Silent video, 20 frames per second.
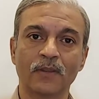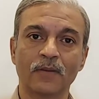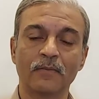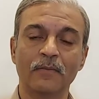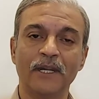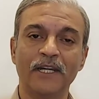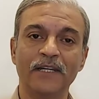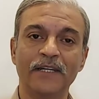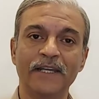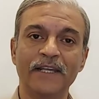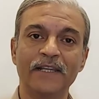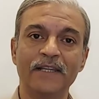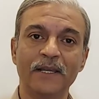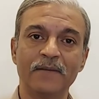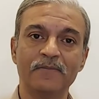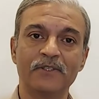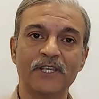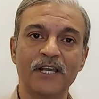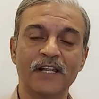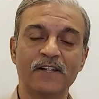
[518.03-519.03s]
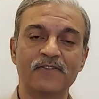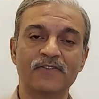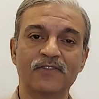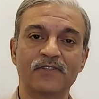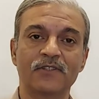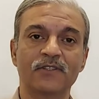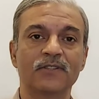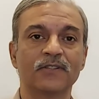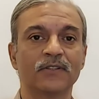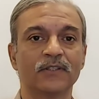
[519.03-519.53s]
maintain
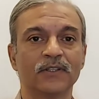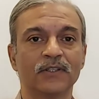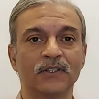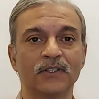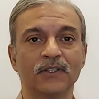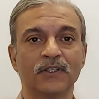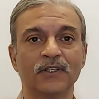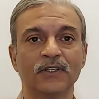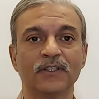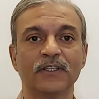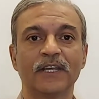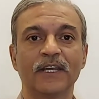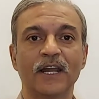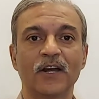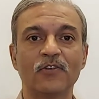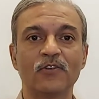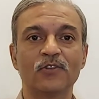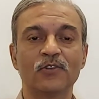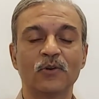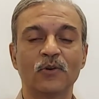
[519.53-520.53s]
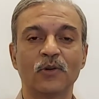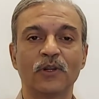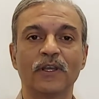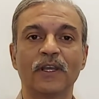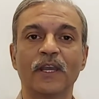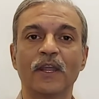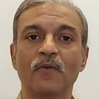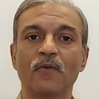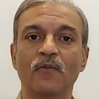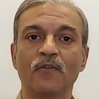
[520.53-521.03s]
themselves, their household
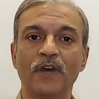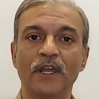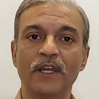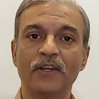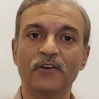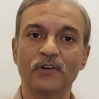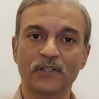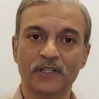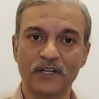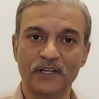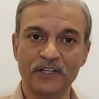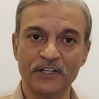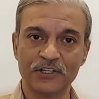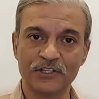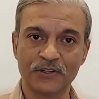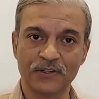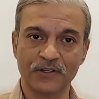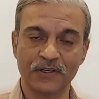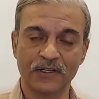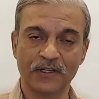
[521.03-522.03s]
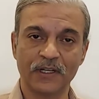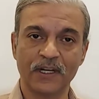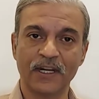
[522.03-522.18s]
in very good condition.